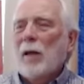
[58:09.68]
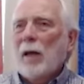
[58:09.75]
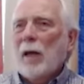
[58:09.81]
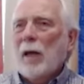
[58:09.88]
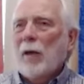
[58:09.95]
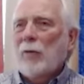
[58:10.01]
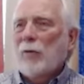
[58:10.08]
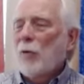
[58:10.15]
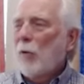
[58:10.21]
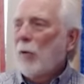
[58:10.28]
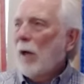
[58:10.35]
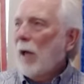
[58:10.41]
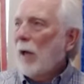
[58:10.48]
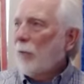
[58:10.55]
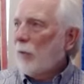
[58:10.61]
as
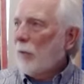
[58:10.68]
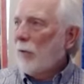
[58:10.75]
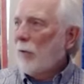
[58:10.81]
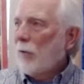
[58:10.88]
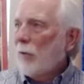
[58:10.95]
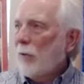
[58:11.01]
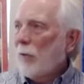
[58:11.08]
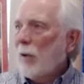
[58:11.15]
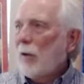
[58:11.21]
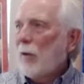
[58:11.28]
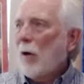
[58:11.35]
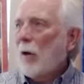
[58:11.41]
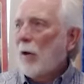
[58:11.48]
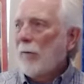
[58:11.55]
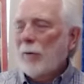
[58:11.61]
your essence and
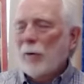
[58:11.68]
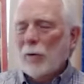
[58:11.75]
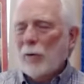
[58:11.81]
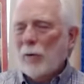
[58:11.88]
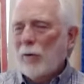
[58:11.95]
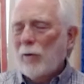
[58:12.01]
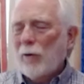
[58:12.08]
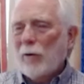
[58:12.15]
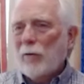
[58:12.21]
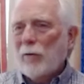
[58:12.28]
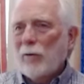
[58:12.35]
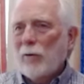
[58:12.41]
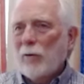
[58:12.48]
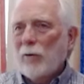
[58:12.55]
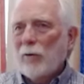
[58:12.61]
all of your
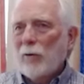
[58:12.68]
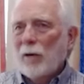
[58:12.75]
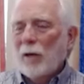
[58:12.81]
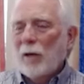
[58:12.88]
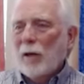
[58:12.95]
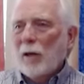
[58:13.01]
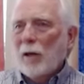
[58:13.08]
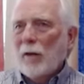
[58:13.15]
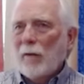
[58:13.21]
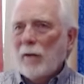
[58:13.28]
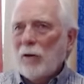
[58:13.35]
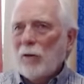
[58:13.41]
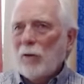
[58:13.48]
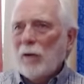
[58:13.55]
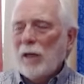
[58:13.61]
quintessences and the
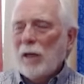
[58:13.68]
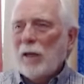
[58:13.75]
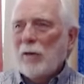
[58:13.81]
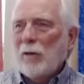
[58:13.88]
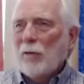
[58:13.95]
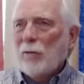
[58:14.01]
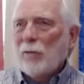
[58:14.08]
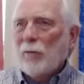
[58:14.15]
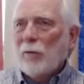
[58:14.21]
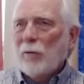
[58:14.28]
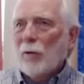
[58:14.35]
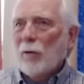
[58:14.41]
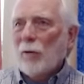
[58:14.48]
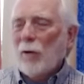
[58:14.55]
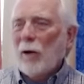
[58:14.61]
uniqueness of
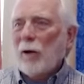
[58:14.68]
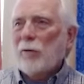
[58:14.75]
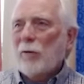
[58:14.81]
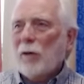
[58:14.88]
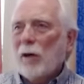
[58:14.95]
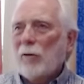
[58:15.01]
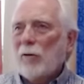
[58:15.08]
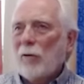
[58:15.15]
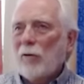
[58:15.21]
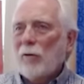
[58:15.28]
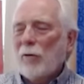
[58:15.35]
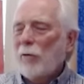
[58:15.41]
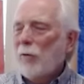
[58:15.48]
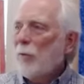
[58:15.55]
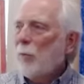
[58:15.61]
your Christ
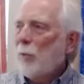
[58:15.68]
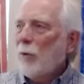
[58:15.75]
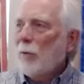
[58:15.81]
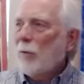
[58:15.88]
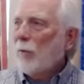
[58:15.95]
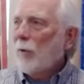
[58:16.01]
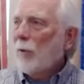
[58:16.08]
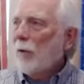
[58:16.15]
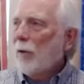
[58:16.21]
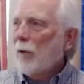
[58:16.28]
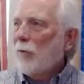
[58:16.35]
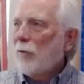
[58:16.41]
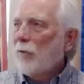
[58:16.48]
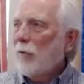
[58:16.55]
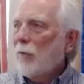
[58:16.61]
consciousness is beautiful.
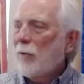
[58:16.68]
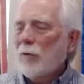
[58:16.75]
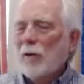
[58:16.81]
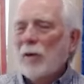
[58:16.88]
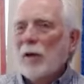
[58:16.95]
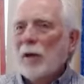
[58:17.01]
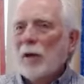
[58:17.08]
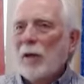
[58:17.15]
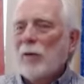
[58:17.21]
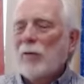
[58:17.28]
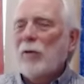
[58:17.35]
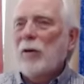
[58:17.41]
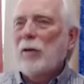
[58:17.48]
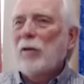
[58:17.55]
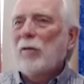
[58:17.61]
It's just
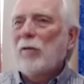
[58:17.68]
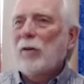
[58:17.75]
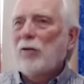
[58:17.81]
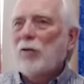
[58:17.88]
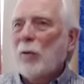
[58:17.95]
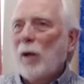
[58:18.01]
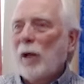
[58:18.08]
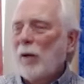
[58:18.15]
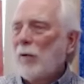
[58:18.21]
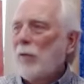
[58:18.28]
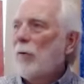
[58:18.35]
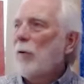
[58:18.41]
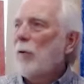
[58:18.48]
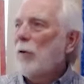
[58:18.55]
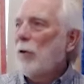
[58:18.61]
it's individuated
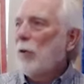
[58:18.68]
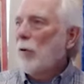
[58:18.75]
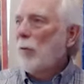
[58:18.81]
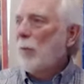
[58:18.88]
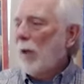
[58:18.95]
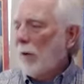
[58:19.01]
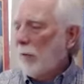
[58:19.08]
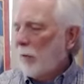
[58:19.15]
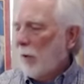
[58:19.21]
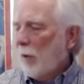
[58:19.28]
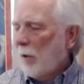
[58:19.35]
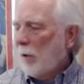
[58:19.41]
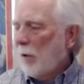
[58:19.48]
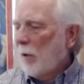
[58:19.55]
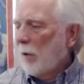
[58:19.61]
for you based
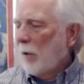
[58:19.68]
on